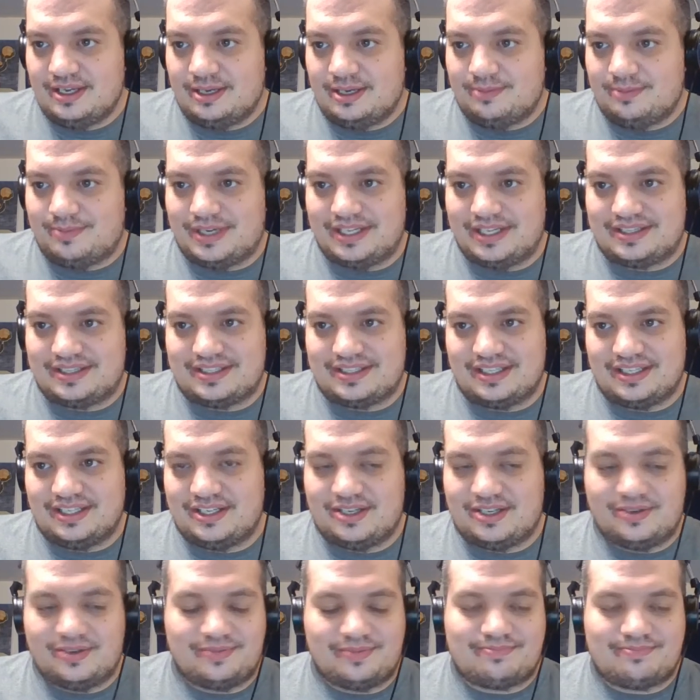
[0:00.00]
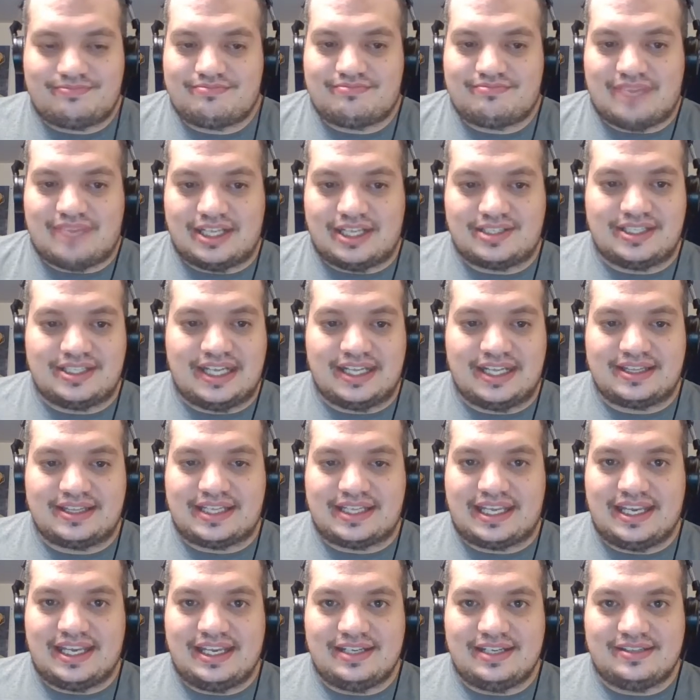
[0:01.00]
But, you know, that's not the
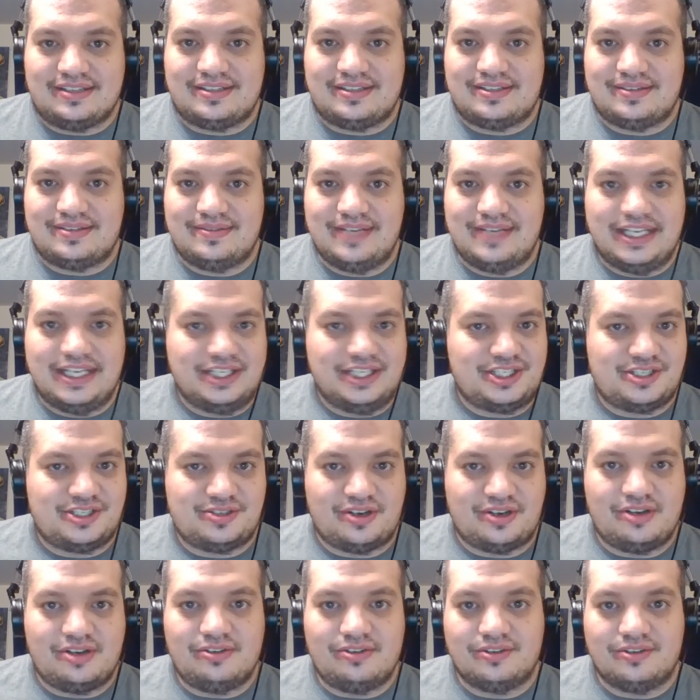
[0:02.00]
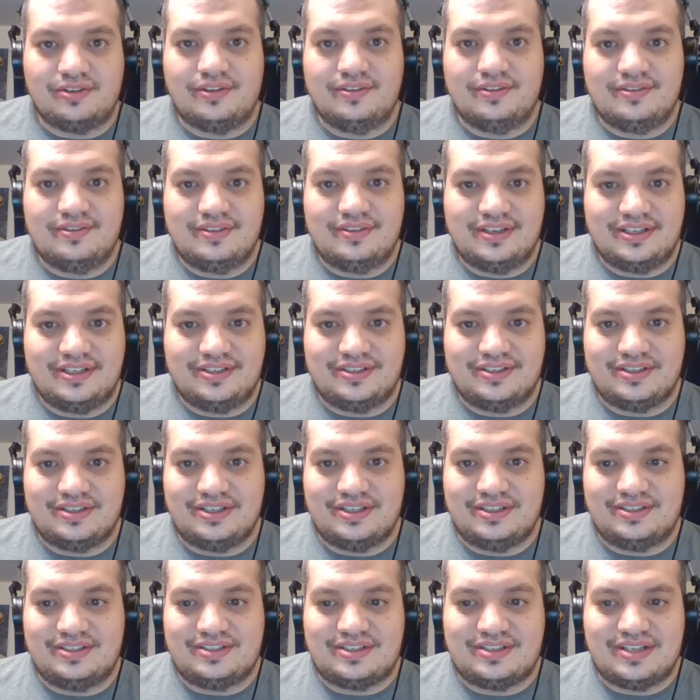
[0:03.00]
case. He struggled.
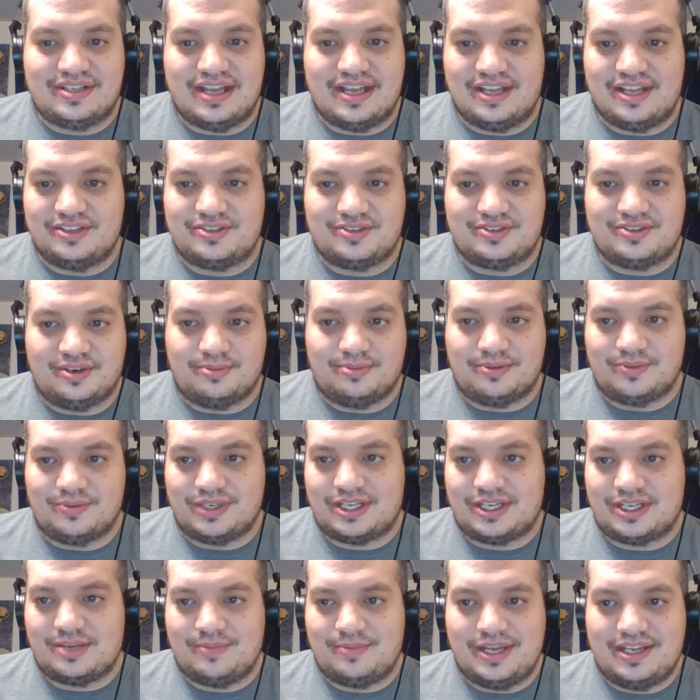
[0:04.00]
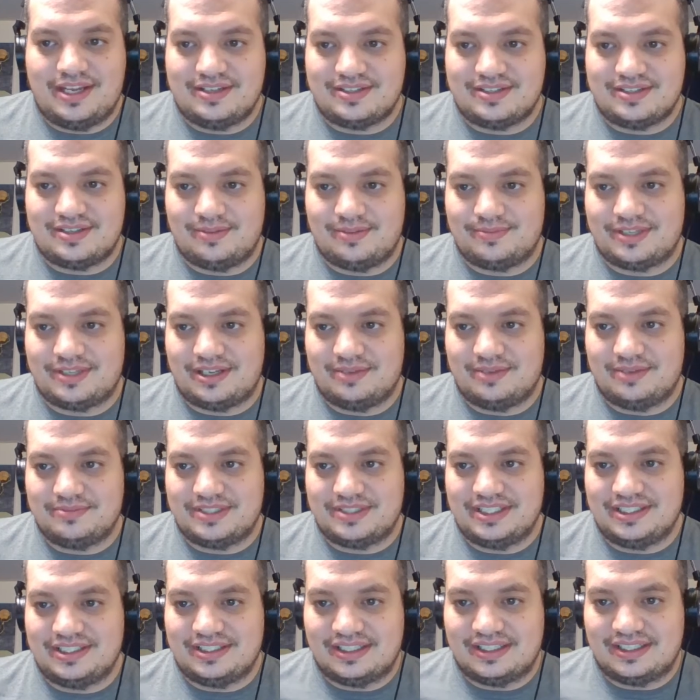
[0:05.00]
He has trouble with command sometimes.
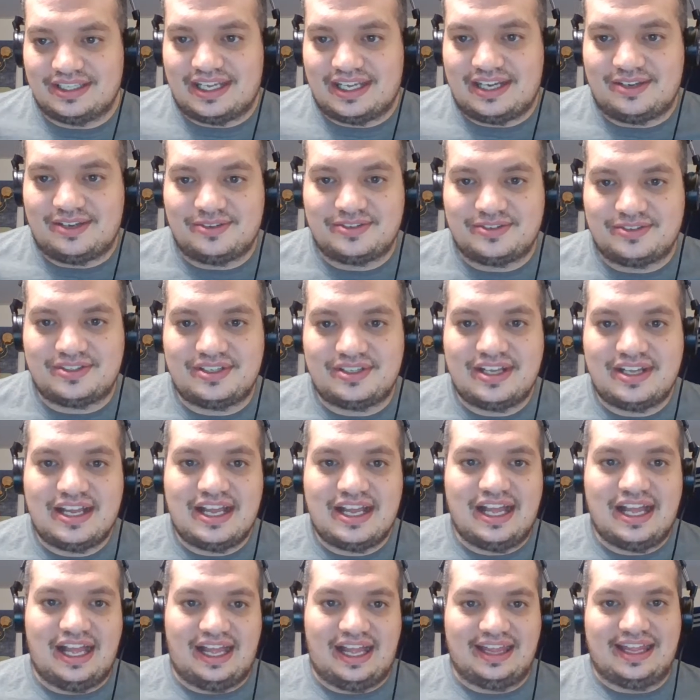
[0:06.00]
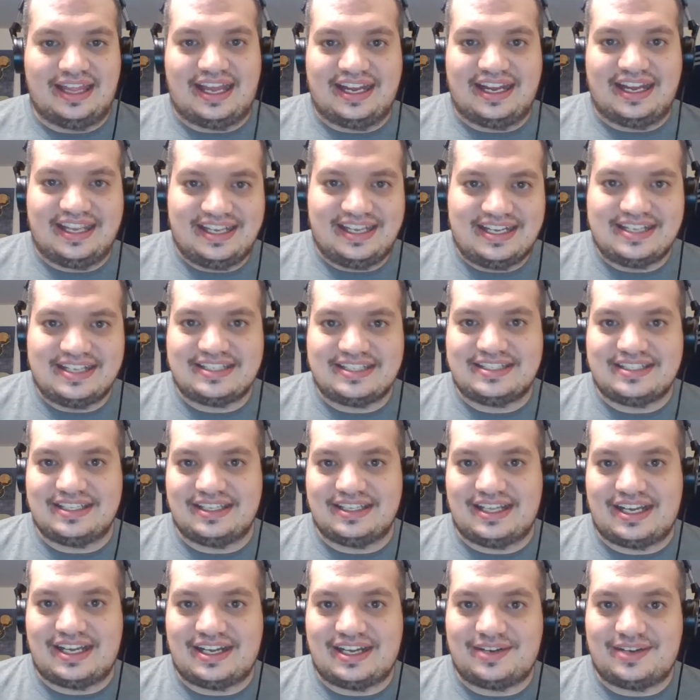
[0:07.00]
He allows a lot of hits, a
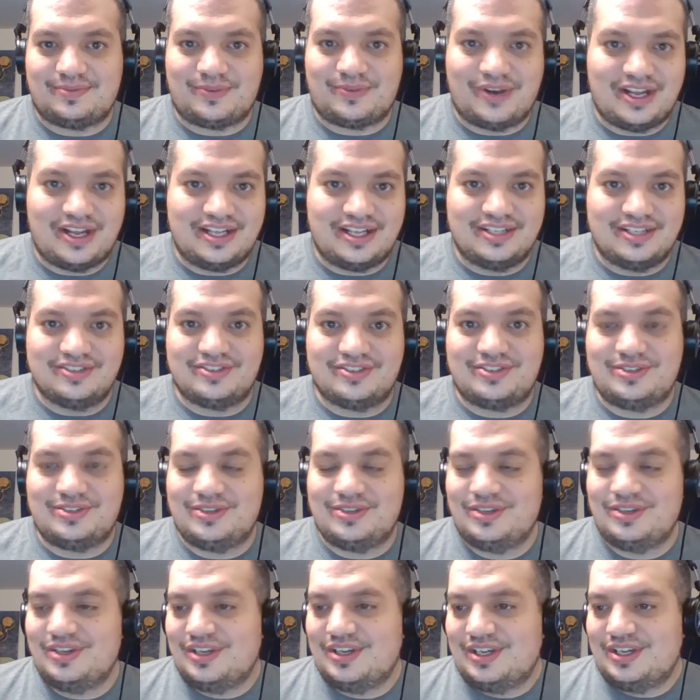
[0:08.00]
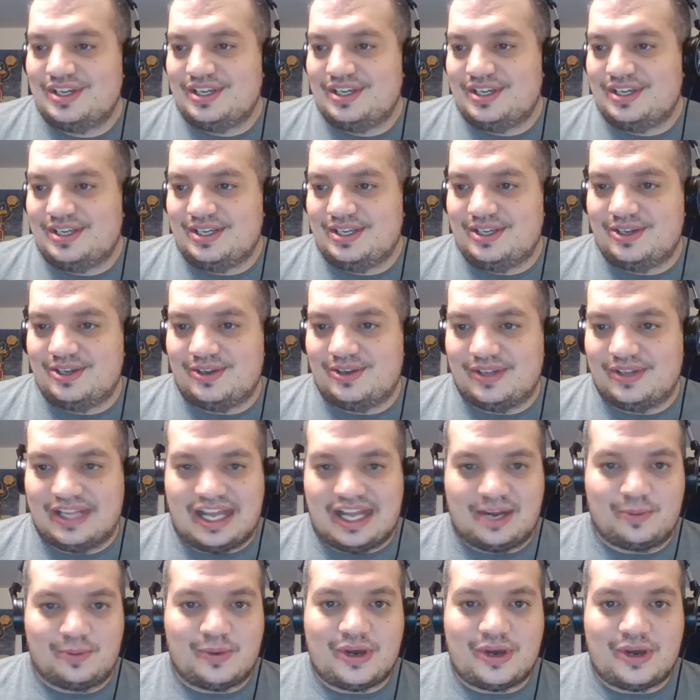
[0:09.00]
lot of runs, you know, a
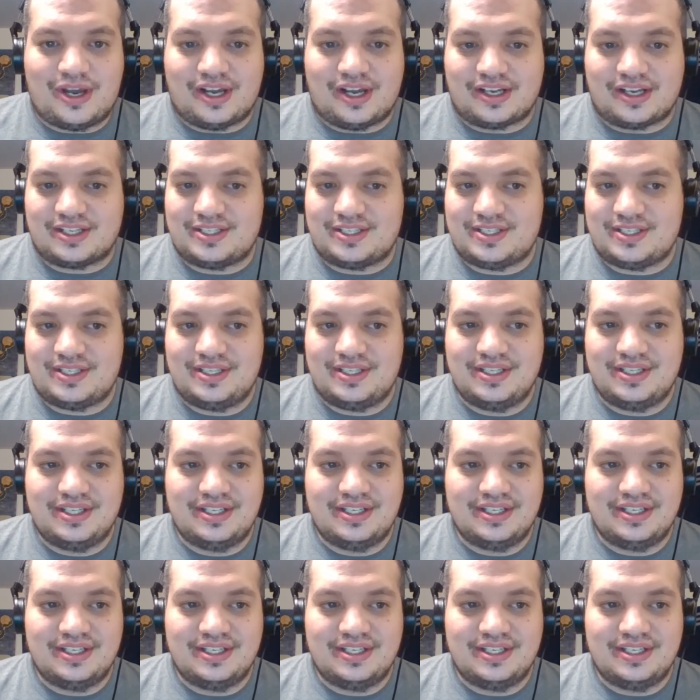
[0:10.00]
lot of walks.